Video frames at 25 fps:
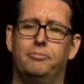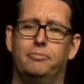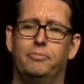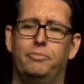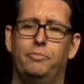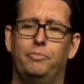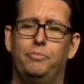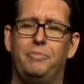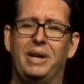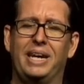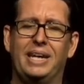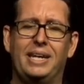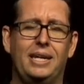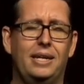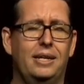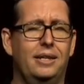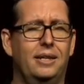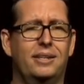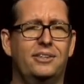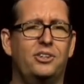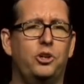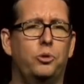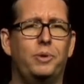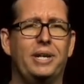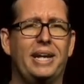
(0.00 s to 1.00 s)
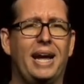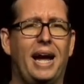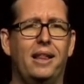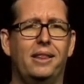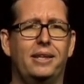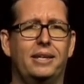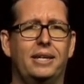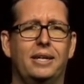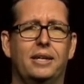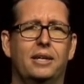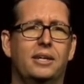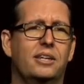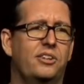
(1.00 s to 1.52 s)
making this a
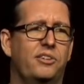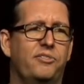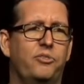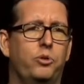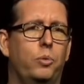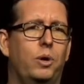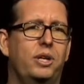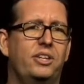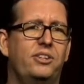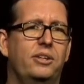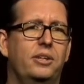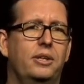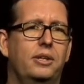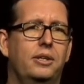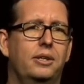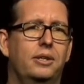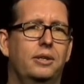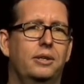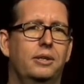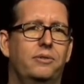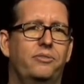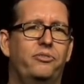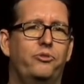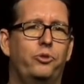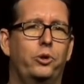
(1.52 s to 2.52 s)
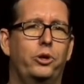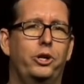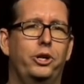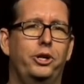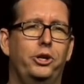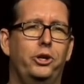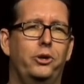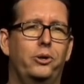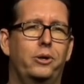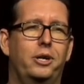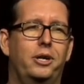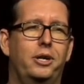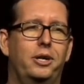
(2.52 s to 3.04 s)
reality, because if it wasn't for
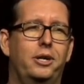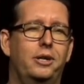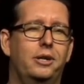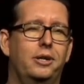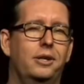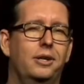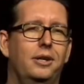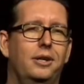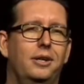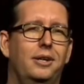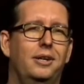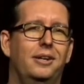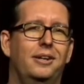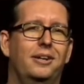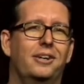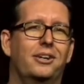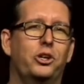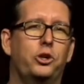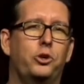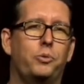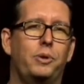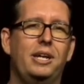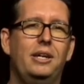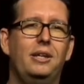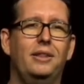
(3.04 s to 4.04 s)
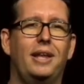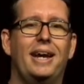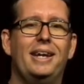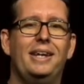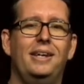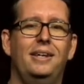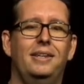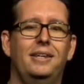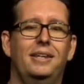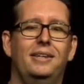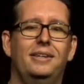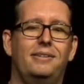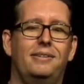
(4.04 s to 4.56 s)
your
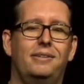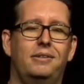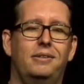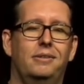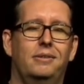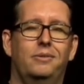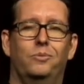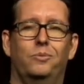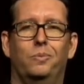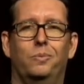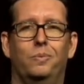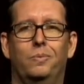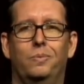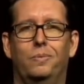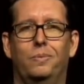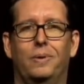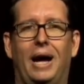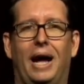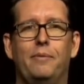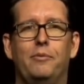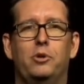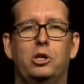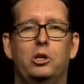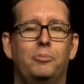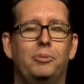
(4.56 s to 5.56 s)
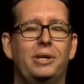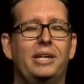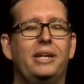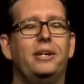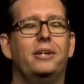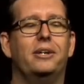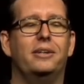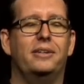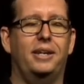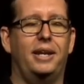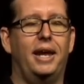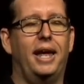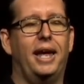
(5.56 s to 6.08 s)
green-lighting this, I wouldn't be here
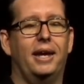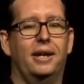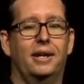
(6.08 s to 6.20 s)
today.